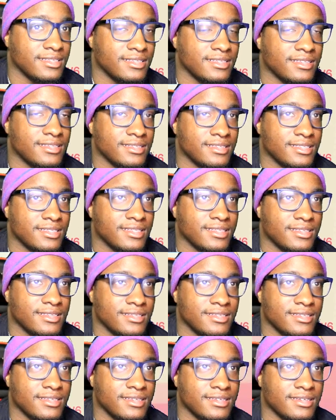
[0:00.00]

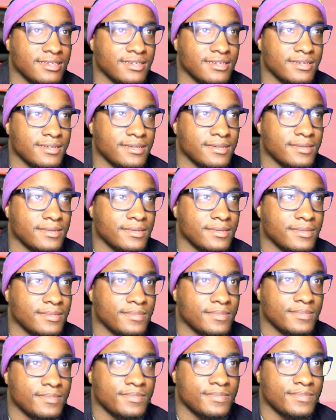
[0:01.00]

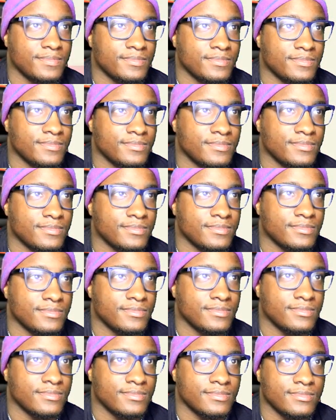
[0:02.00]

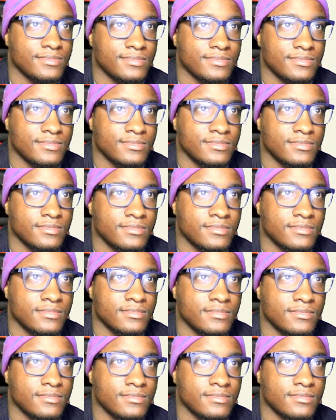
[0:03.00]

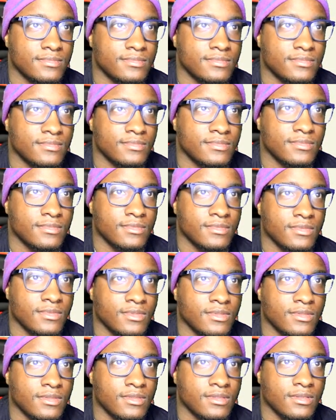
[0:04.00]

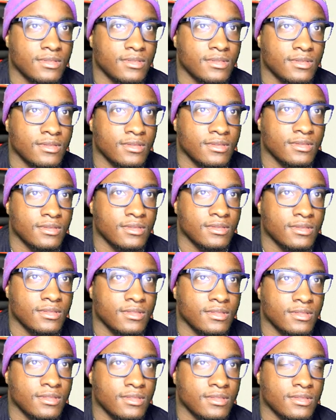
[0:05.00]

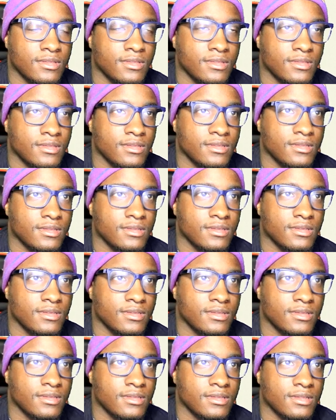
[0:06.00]
No one is speaking in this clip.